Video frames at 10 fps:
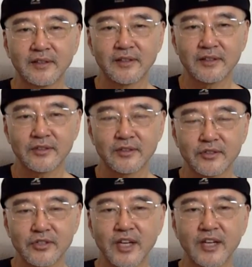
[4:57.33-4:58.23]
the
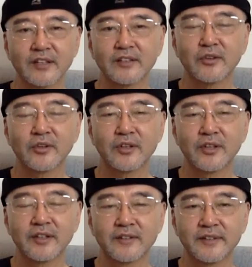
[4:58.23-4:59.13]
shell or
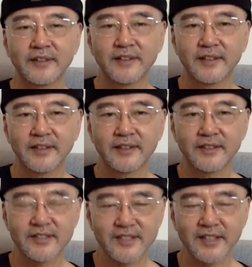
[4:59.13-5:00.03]
the
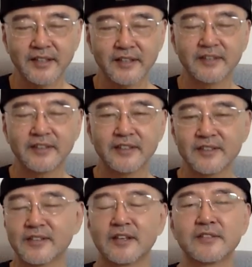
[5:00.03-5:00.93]
skin
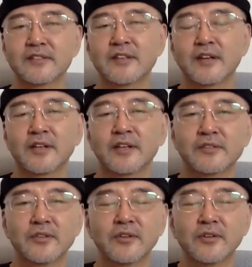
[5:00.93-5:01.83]
is necessary.
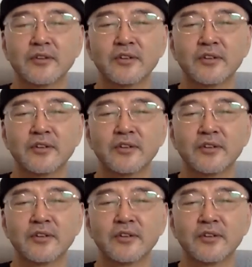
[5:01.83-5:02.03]
So